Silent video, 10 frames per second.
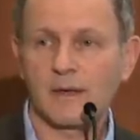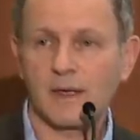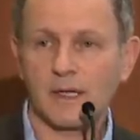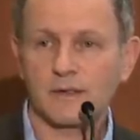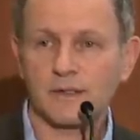
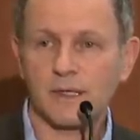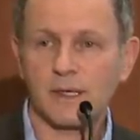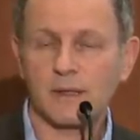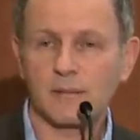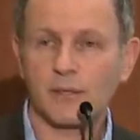the
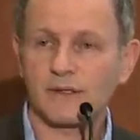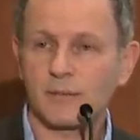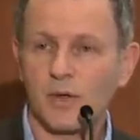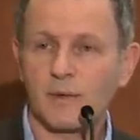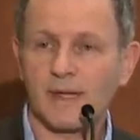insula
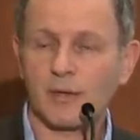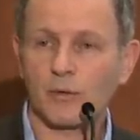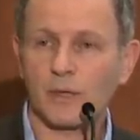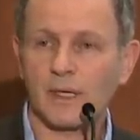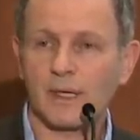present moment
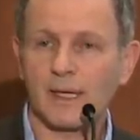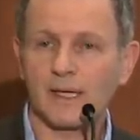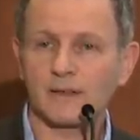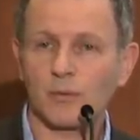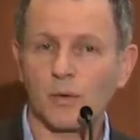network
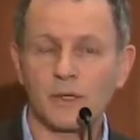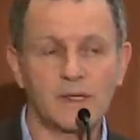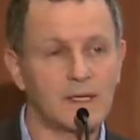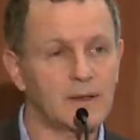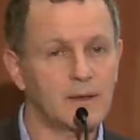is what we
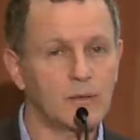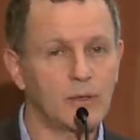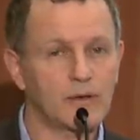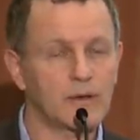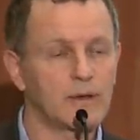did
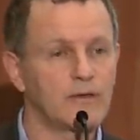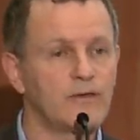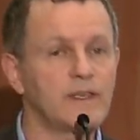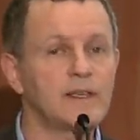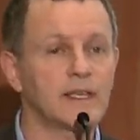with
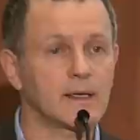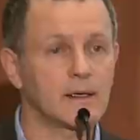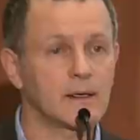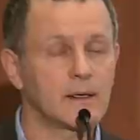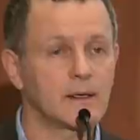feeling
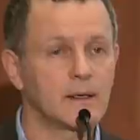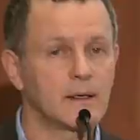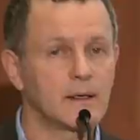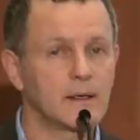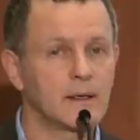
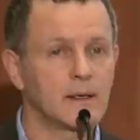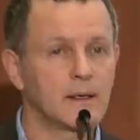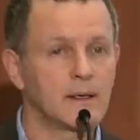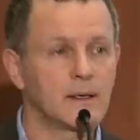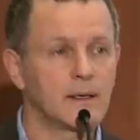
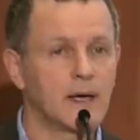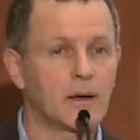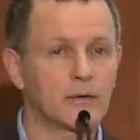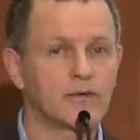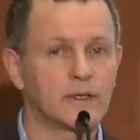
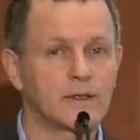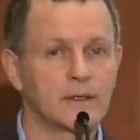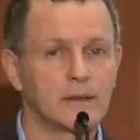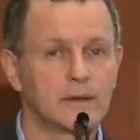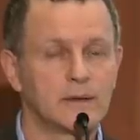our feet.
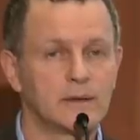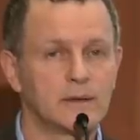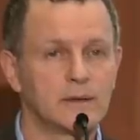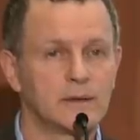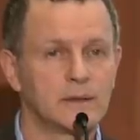
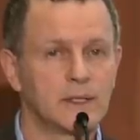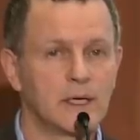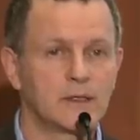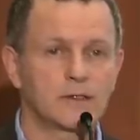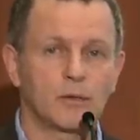
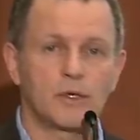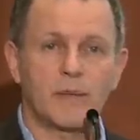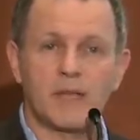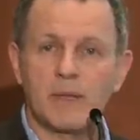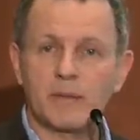So when you
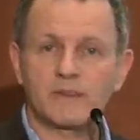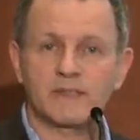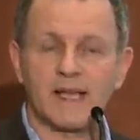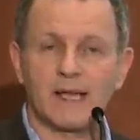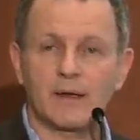make people
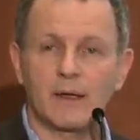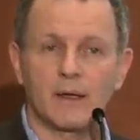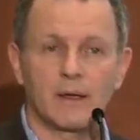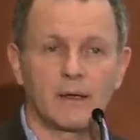sad,